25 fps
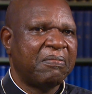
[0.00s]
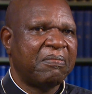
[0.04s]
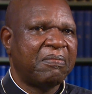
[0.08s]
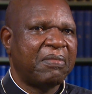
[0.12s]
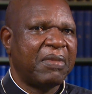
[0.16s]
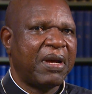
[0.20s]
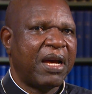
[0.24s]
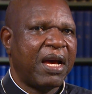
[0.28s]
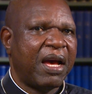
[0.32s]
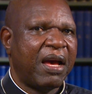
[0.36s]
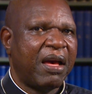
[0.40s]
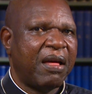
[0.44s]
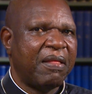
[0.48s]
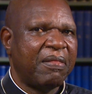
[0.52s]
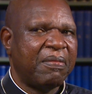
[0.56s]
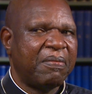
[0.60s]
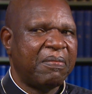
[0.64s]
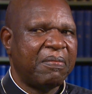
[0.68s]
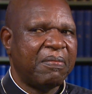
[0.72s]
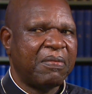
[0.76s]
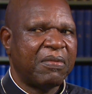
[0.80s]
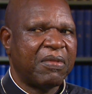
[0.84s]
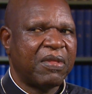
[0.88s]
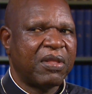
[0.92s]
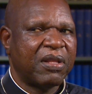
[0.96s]

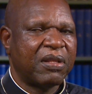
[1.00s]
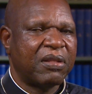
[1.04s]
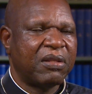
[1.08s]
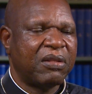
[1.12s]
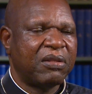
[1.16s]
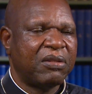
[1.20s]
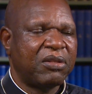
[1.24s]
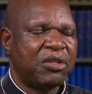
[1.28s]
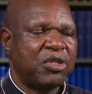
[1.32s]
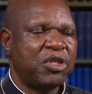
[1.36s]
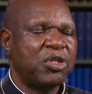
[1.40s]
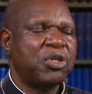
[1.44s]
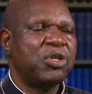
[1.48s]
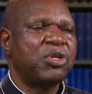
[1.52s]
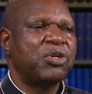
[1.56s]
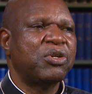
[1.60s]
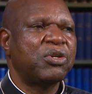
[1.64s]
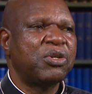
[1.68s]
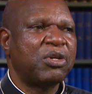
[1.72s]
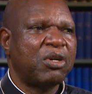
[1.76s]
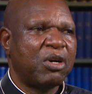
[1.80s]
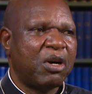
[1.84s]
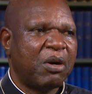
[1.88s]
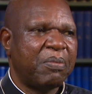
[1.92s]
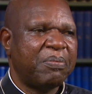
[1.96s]
And to
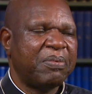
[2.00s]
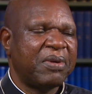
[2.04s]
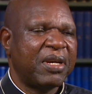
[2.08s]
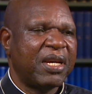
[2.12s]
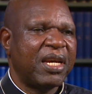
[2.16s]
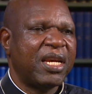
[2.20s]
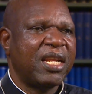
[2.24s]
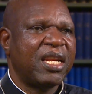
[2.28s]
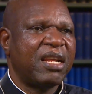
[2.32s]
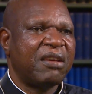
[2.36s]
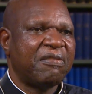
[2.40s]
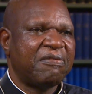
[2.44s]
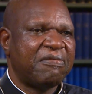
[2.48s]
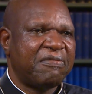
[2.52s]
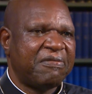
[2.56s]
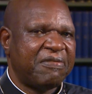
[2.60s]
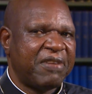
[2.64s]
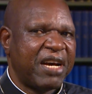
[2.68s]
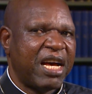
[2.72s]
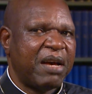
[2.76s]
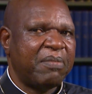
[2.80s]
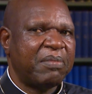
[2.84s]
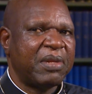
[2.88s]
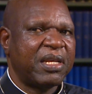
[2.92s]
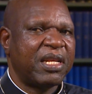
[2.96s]
grow up in a
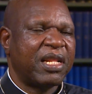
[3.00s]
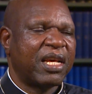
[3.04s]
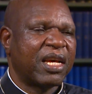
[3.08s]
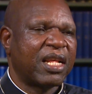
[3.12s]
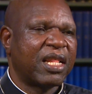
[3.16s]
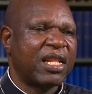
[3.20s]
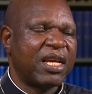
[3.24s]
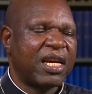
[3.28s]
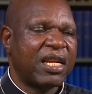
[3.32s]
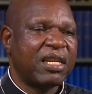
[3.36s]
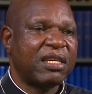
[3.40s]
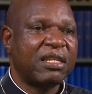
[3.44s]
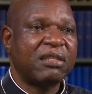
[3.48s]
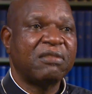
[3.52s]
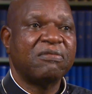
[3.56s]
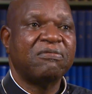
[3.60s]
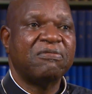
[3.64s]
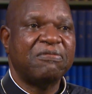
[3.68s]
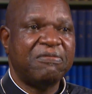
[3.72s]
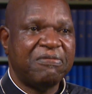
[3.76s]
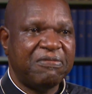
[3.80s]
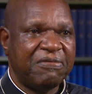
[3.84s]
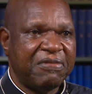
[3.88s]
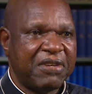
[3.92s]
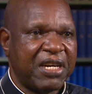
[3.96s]
family like that is
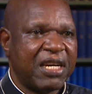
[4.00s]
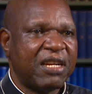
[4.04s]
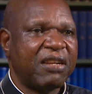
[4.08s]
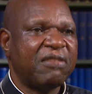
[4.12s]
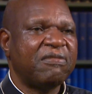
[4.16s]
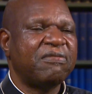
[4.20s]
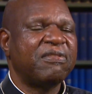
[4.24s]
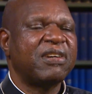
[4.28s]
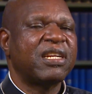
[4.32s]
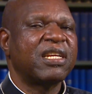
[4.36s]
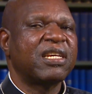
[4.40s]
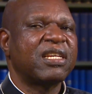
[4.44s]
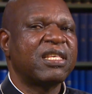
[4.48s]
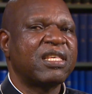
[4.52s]
very, very